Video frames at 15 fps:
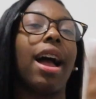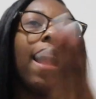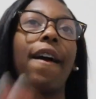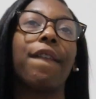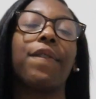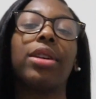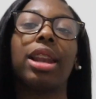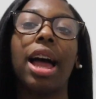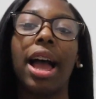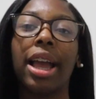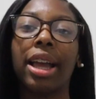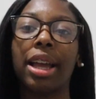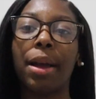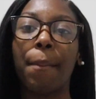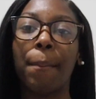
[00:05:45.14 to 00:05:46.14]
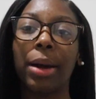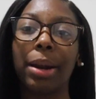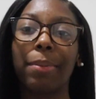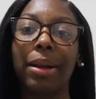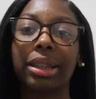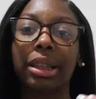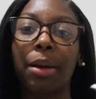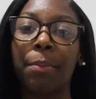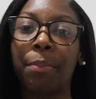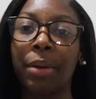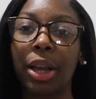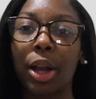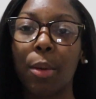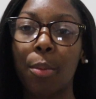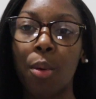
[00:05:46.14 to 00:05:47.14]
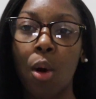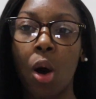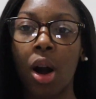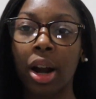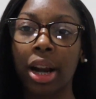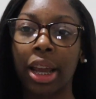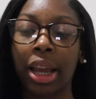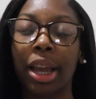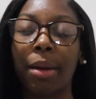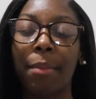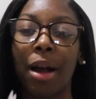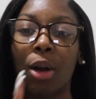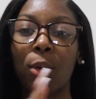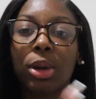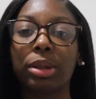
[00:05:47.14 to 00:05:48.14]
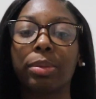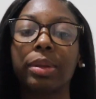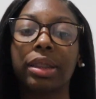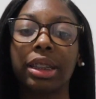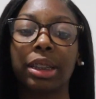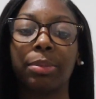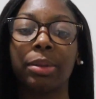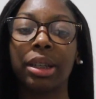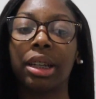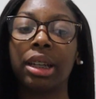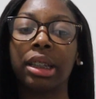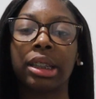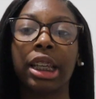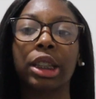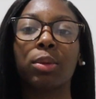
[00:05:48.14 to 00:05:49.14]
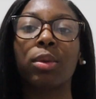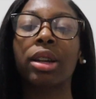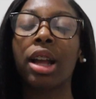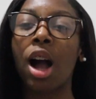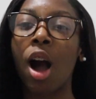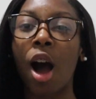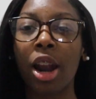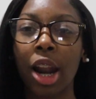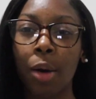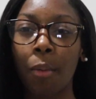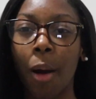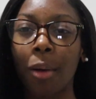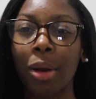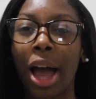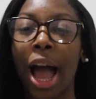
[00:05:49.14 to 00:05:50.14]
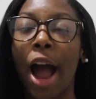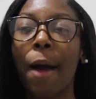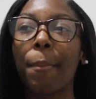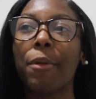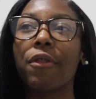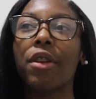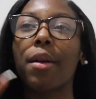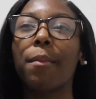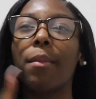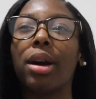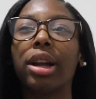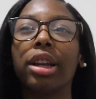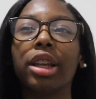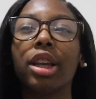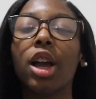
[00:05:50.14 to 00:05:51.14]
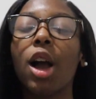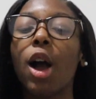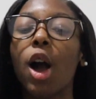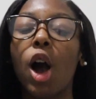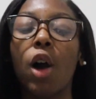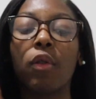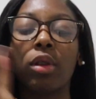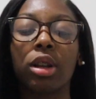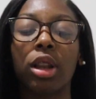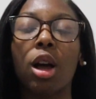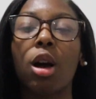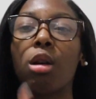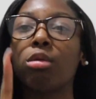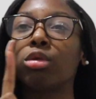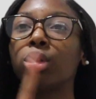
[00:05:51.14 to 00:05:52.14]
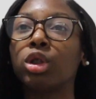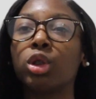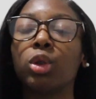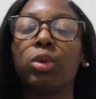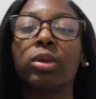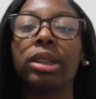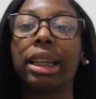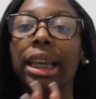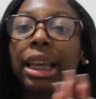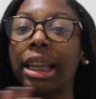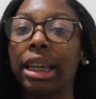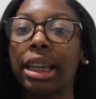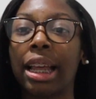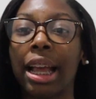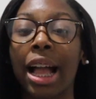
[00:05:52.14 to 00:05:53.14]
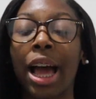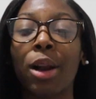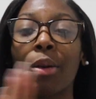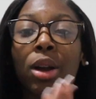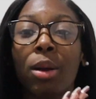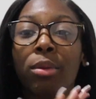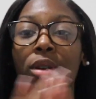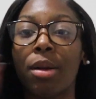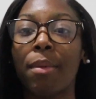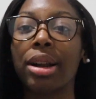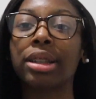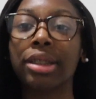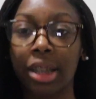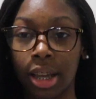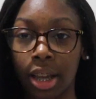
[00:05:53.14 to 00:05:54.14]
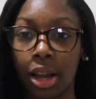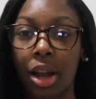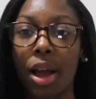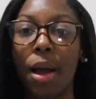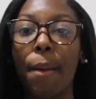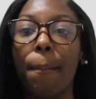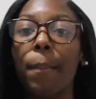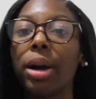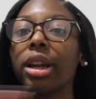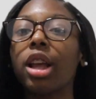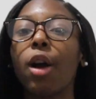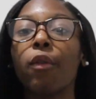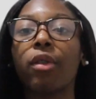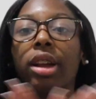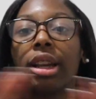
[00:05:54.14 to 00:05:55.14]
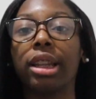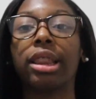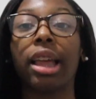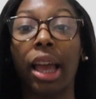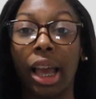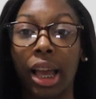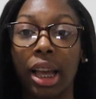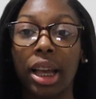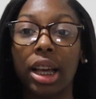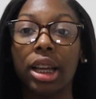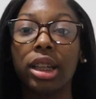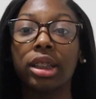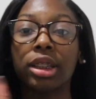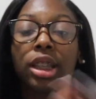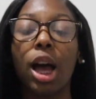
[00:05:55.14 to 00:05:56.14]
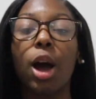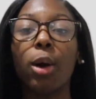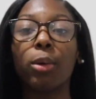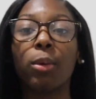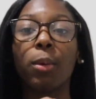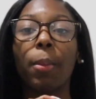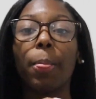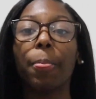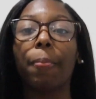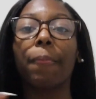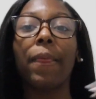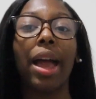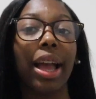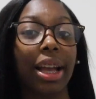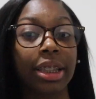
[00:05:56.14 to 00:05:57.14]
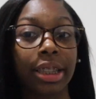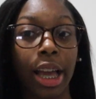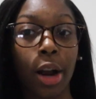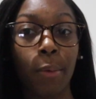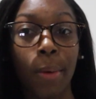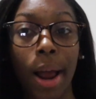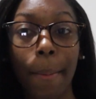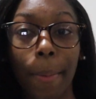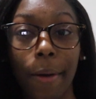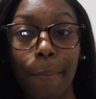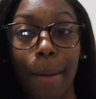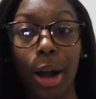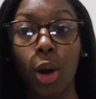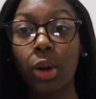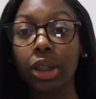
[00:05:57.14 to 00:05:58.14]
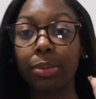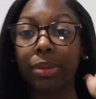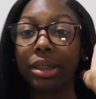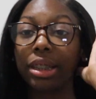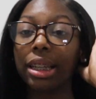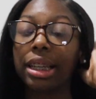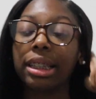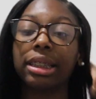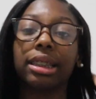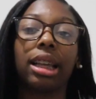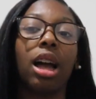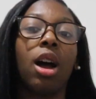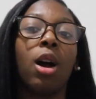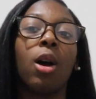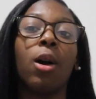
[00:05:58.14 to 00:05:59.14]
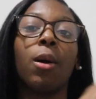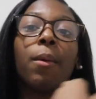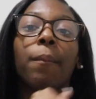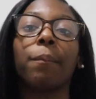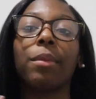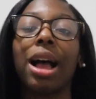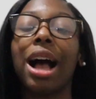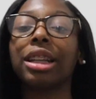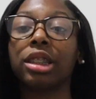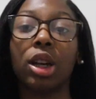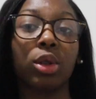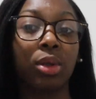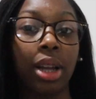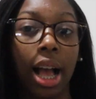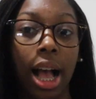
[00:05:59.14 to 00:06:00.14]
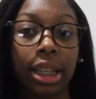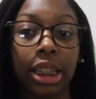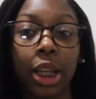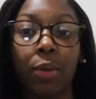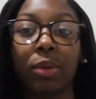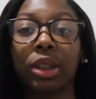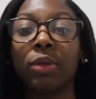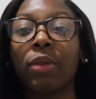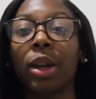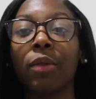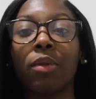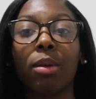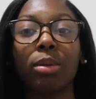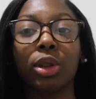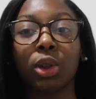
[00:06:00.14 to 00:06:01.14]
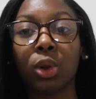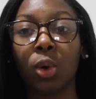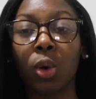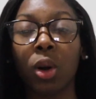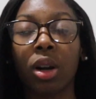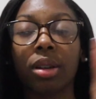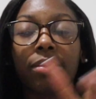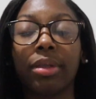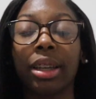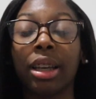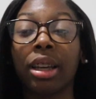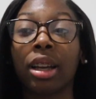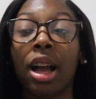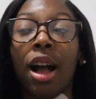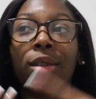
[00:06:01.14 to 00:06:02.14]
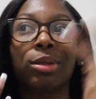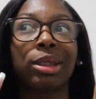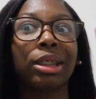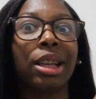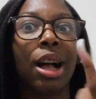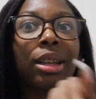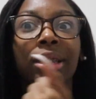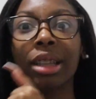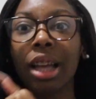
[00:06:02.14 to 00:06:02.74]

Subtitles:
I feel like money plays a big part in my Christmas list because that's really all I want. Like, I prefer money over clothes, shoes, any day. I don't care what nobody say. Money over anything. So that is a wrap of my Christmas list. I told you guys it was very, very short, and obviously y'all